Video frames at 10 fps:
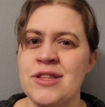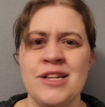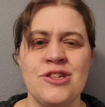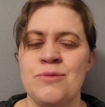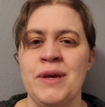That's
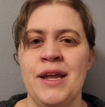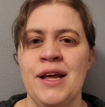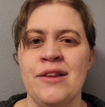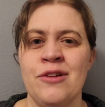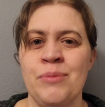just me getting
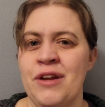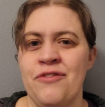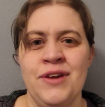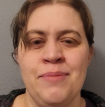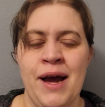a little bit of
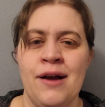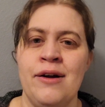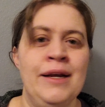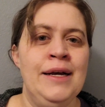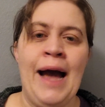feedback
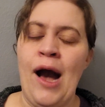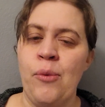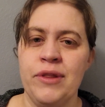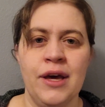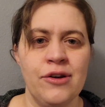on how
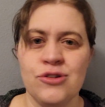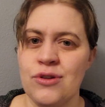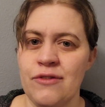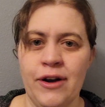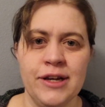well they understood
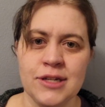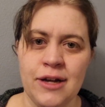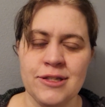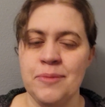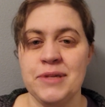the various
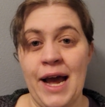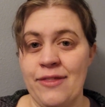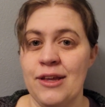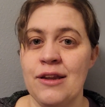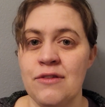concepts at
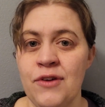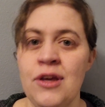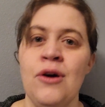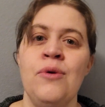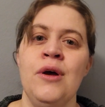the end of the
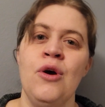video.